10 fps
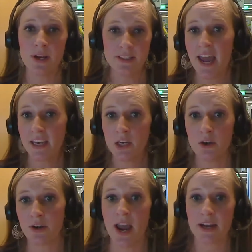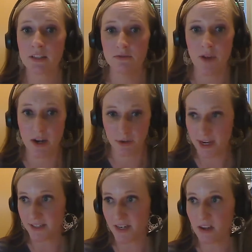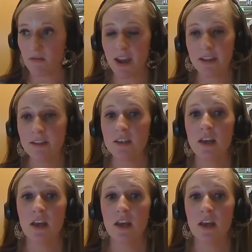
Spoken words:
attend your next fundraising event,